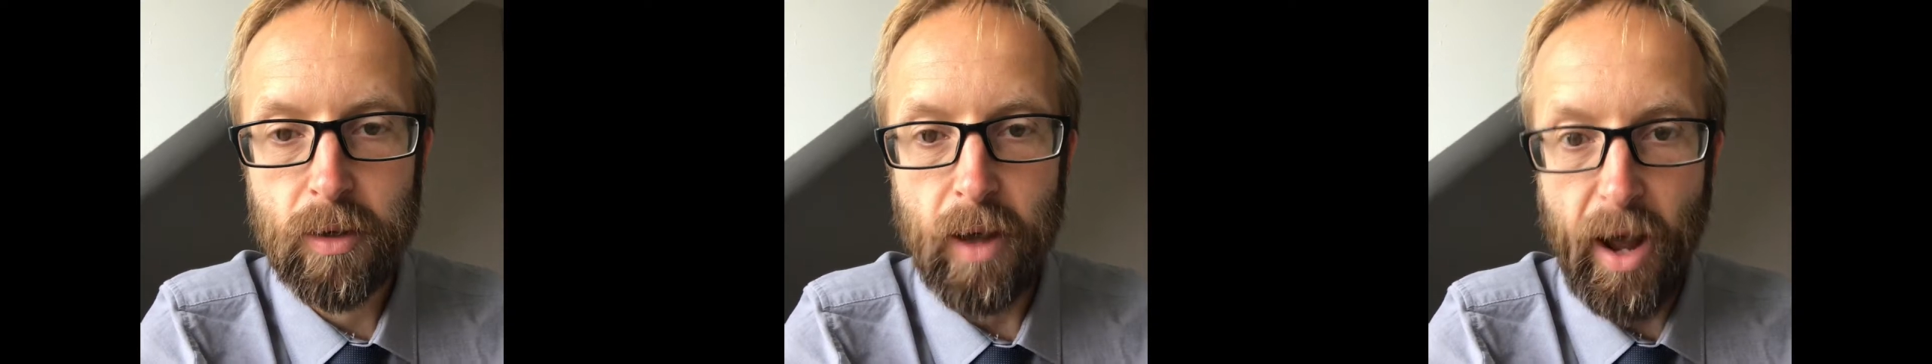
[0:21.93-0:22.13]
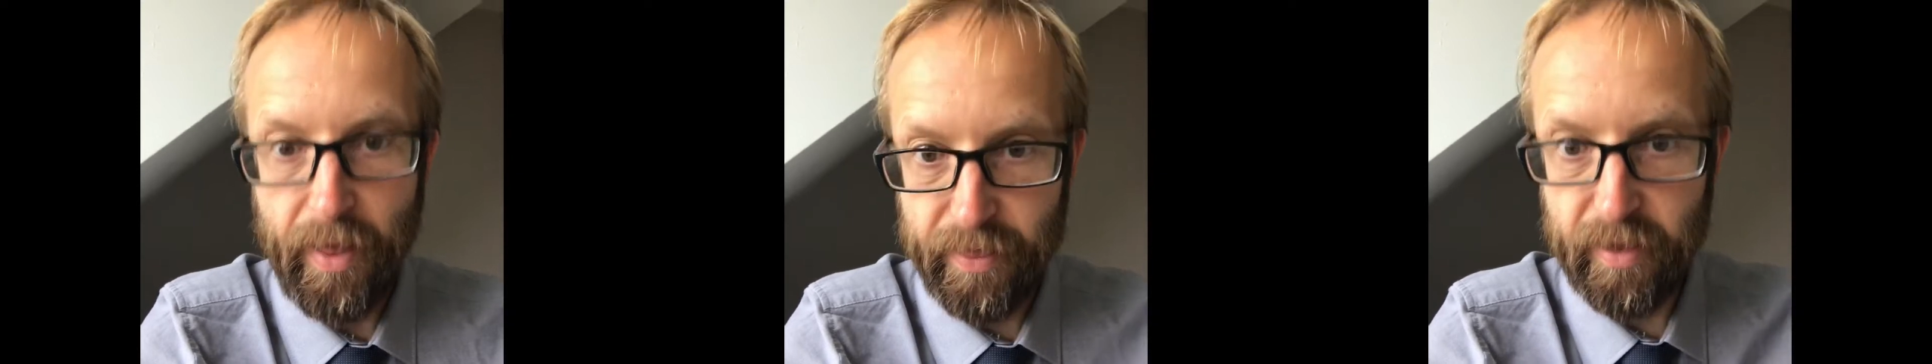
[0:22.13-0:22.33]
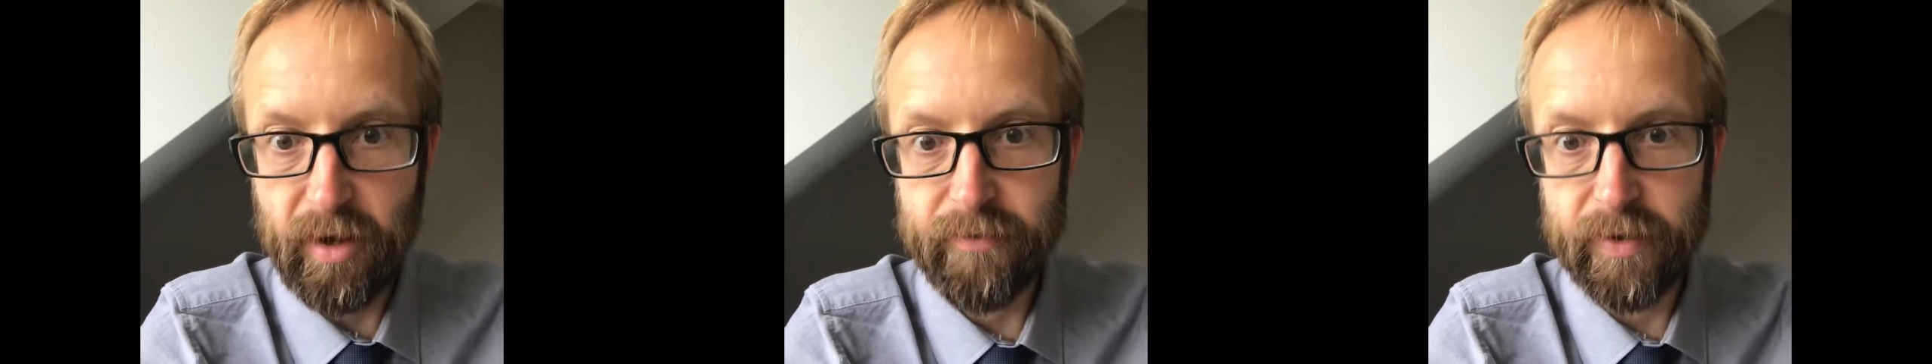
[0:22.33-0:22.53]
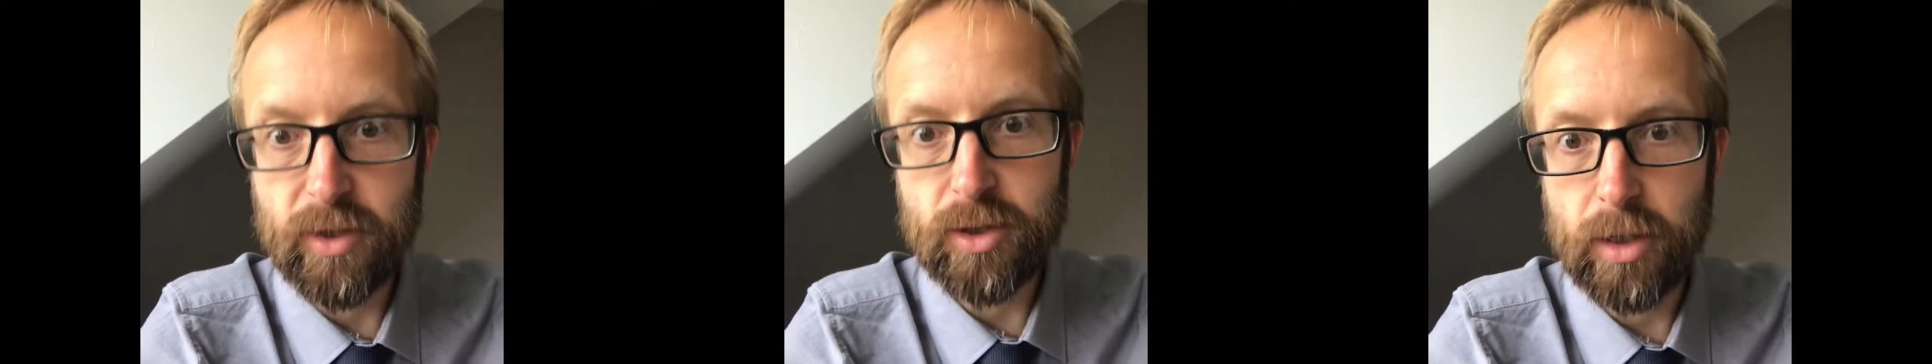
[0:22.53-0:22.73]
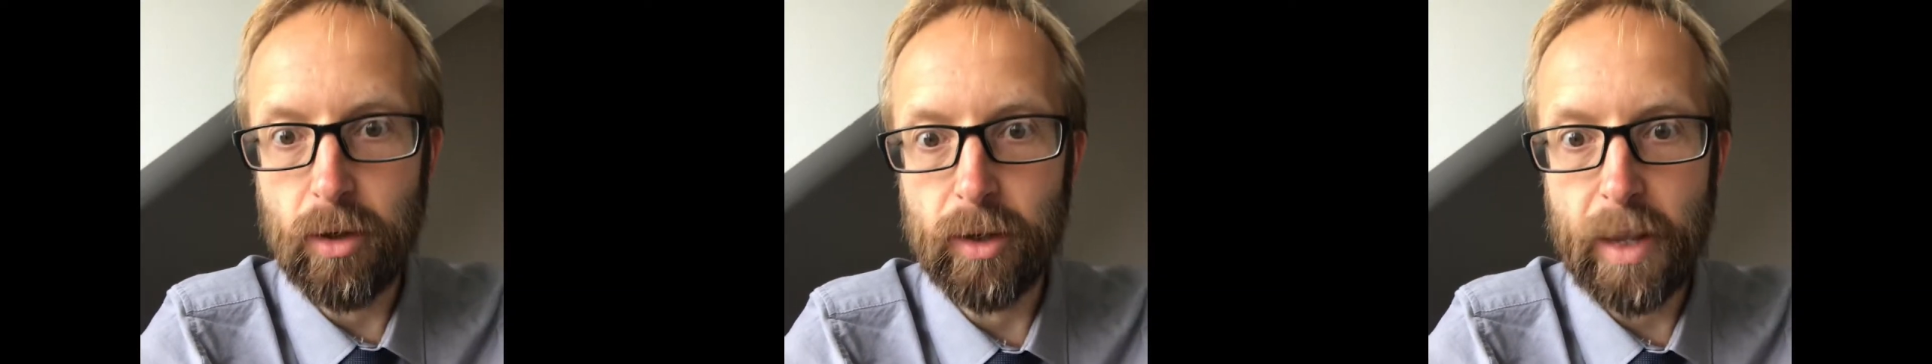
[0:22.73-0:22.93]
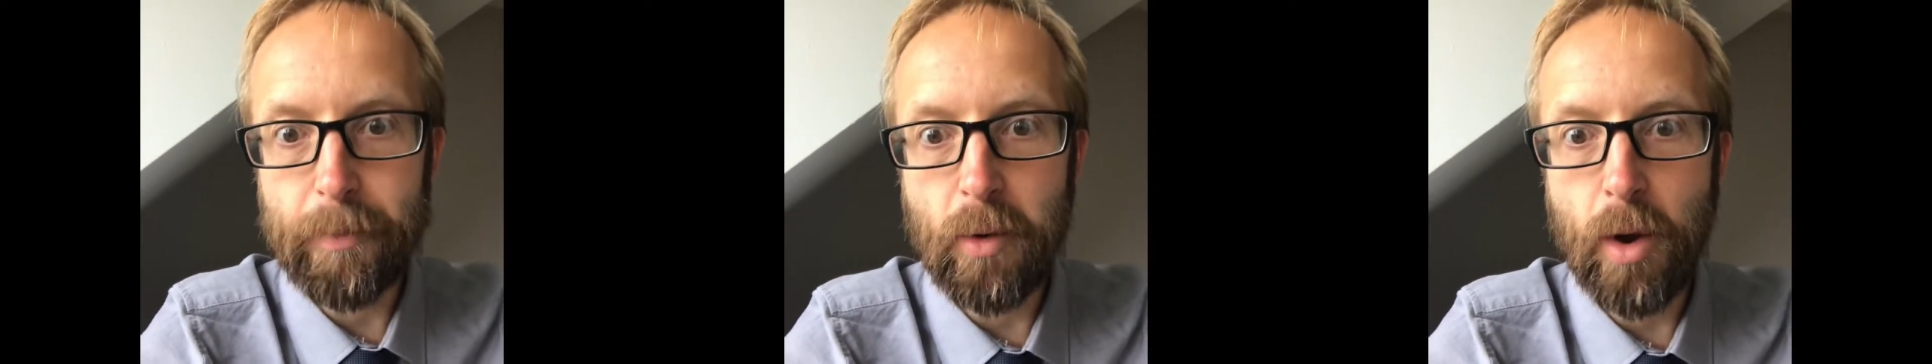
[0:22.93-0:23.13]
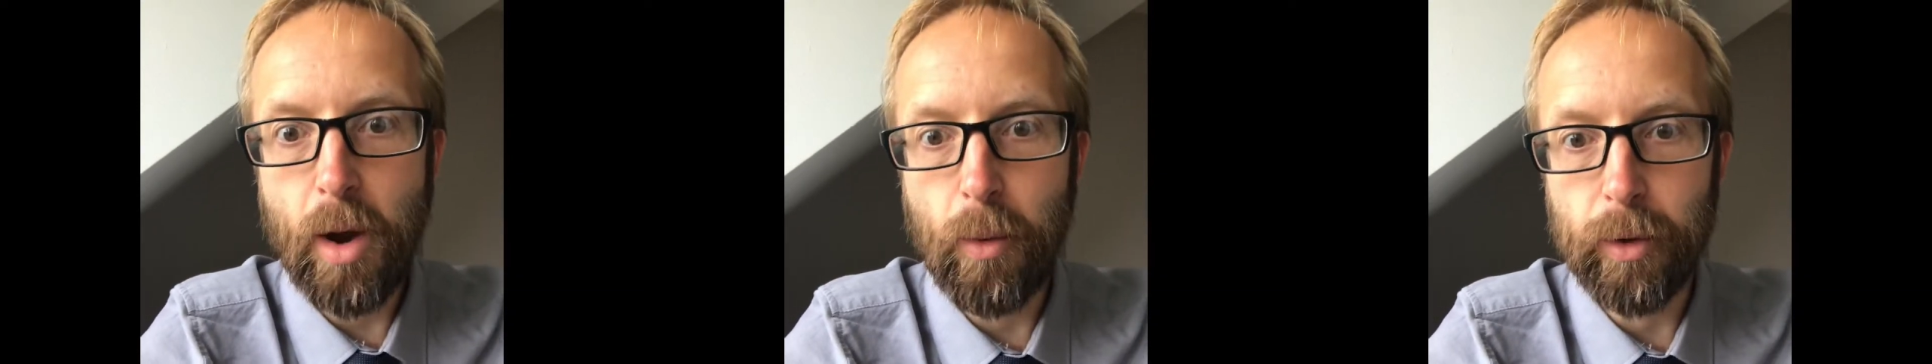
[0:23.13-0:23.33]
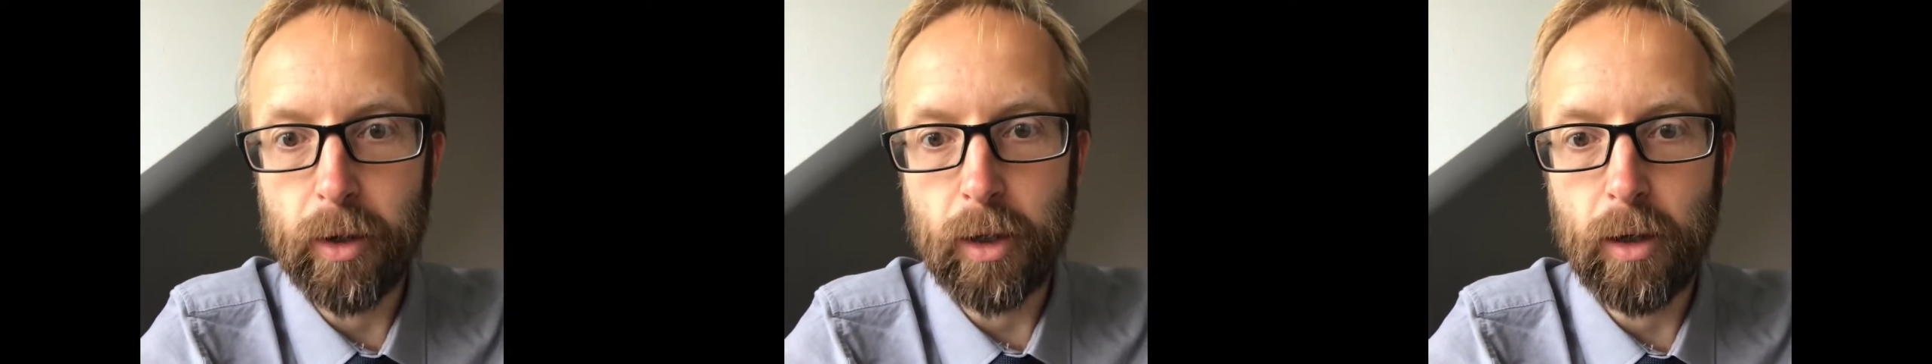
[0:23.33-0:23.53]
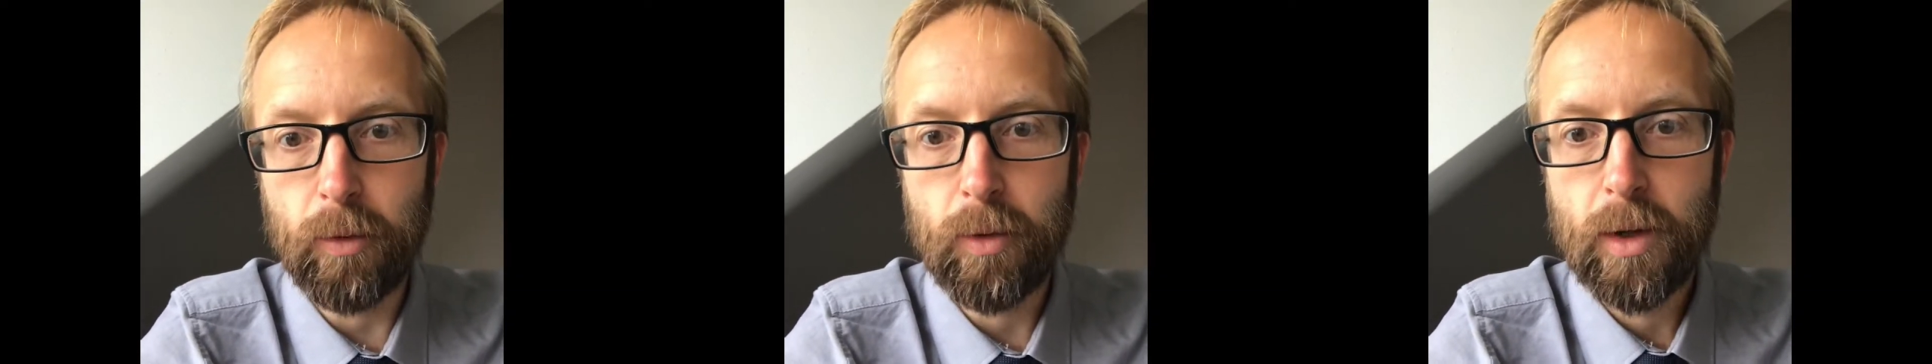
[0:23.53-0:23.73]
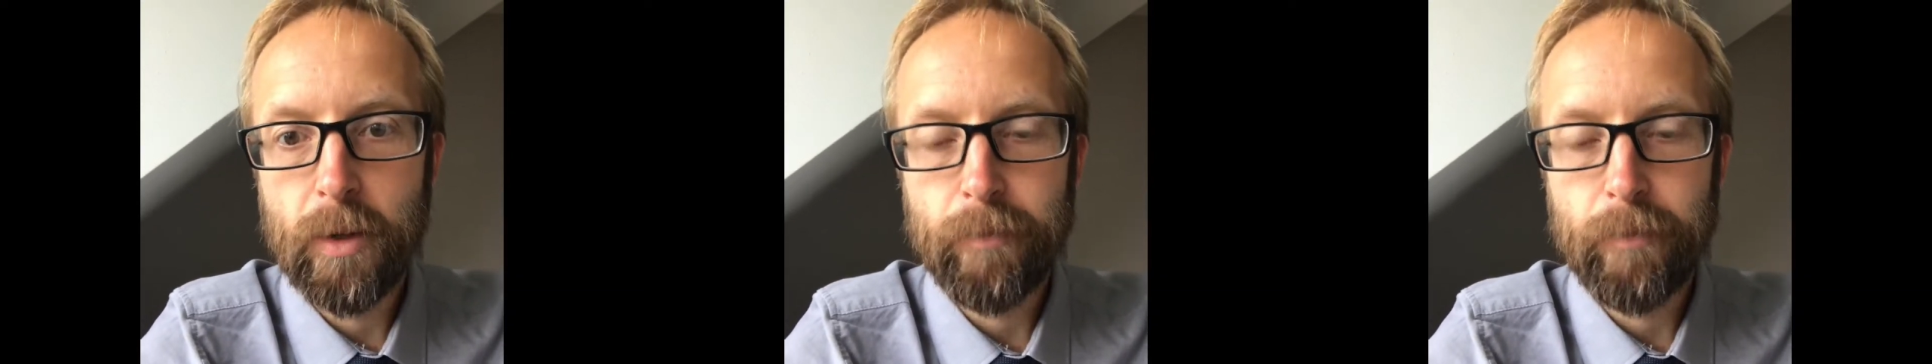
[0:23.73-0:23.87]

and then eventually it'll get me where I want to go.